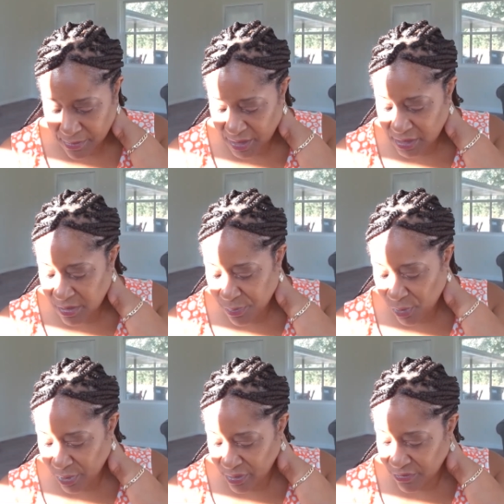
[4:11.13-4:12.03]
It's
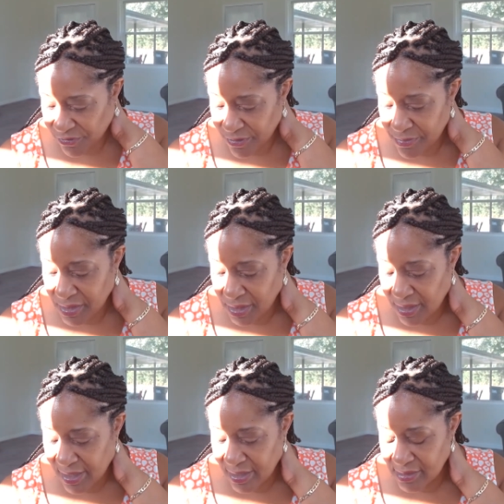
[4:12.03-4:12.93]
important for
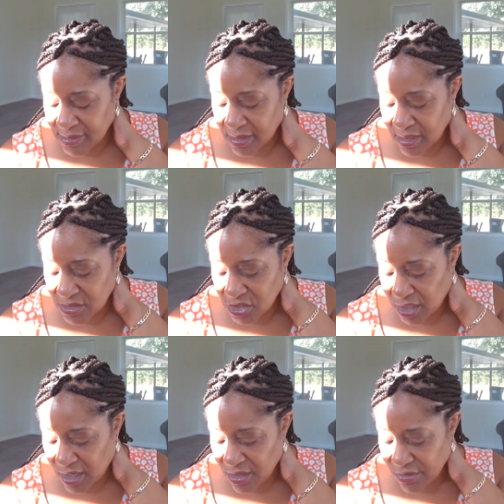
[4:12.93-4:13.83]
me as an
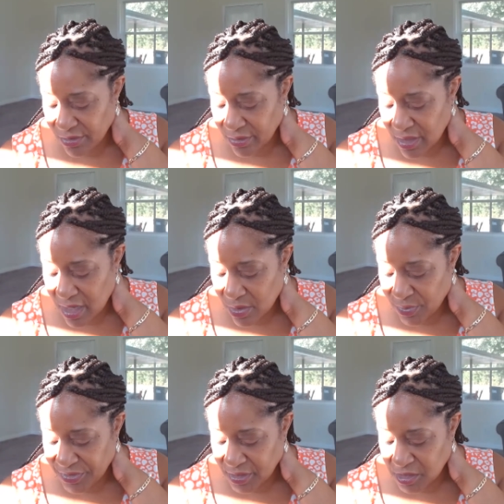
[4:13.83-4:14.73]
educator
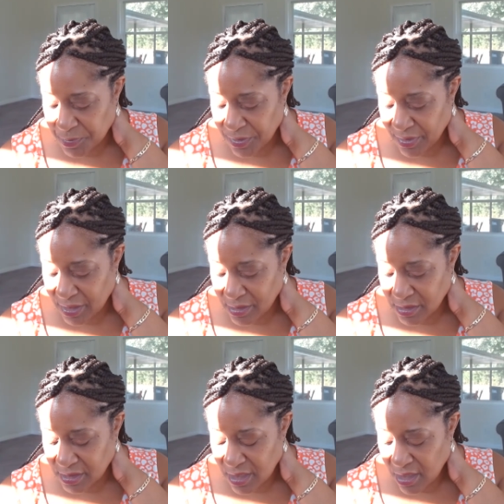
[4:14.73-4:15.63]
with
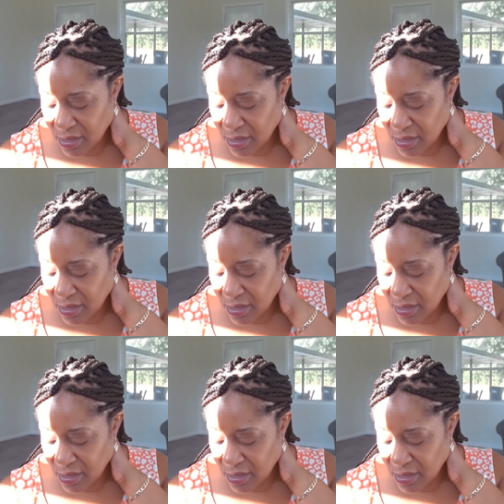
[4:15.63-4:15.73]
experience